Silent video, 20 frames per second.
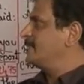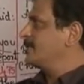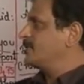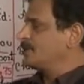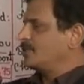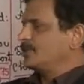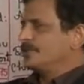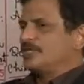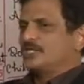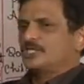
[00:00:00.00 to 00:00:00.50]

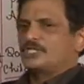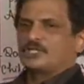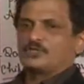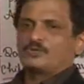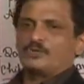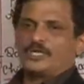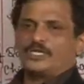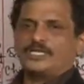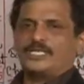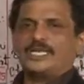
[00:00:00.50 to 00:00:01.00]
So this is
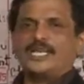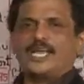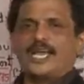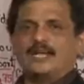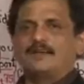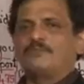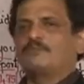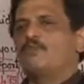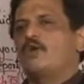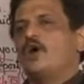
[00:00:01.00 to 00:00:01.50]
what the
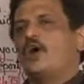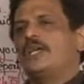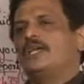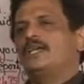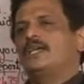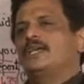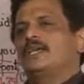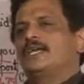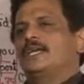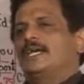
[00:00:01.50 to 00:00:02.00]
young boy,
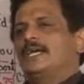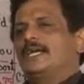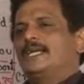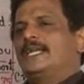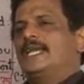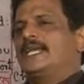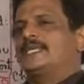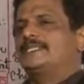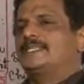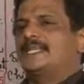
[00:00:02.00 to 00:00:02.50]

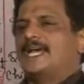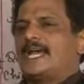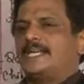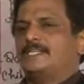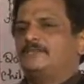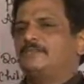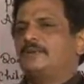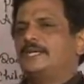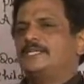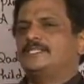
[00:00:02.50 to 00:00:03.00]
in
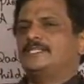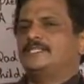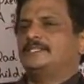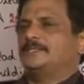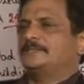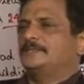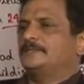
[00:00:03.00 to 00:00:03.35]
excitement,